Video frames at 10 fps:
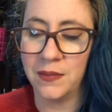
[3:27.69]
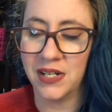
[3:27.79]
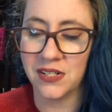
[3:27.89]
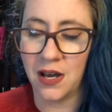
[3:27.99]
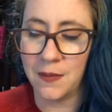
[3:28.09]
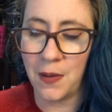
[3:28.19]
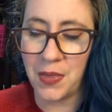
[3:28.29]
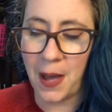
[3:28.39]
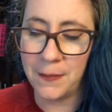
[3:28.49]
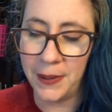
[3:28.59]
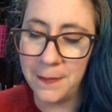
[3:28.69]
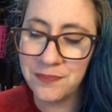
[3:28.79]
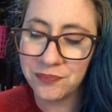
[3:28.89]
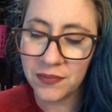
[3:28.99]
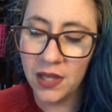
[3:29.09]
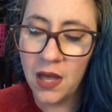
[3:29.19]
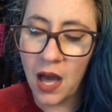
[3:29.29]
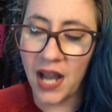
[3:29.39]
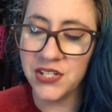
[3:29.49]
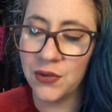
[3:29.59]
I'm gonna talk about that, but
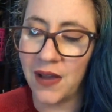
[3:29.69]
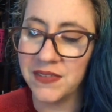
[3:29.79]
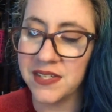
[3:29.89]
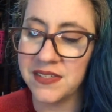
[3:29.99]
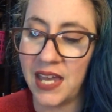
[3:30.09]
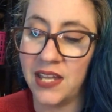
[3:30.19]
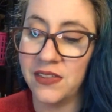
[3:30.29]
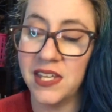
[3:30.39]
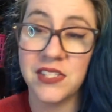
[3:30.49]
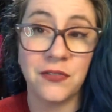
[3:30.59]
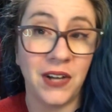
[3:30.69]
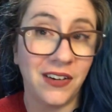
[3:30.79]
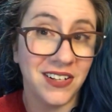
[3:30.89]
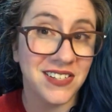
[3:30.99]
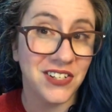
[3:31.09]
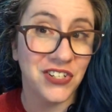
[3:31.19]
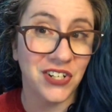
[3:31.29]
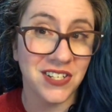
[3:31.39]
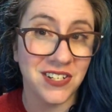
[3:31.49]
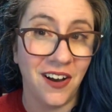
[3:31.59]
I do have to say this fragrance
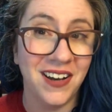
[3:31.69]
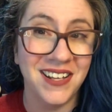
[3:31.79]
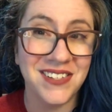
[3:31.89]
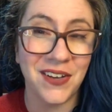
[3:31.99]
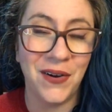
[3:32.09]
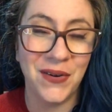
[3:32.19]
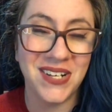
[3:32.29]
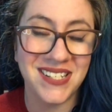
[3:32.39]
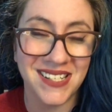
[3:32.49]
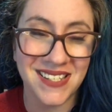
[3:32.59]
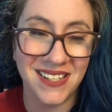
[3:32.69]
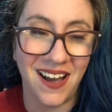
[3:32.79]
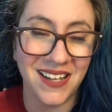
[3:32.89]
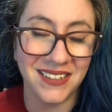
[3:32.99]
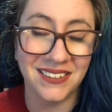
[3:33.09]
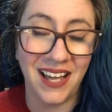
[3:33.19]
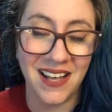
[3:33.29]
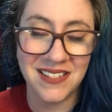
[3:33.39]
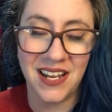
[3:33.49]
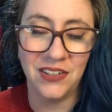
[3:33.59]
just on its own does not
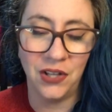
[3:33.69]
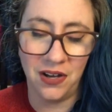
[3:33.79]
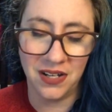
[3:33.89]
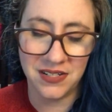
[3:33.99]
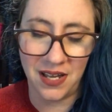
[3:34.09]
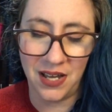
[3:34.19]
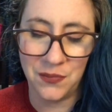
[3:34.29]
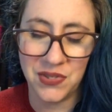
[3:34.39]
last a long time.